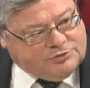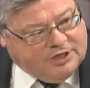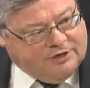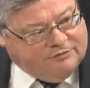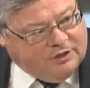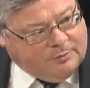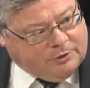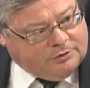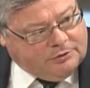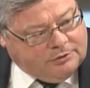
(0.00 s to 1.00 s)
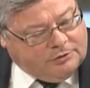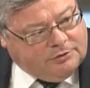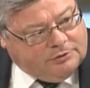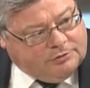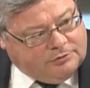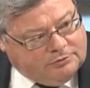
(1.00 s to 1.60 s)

You could, in a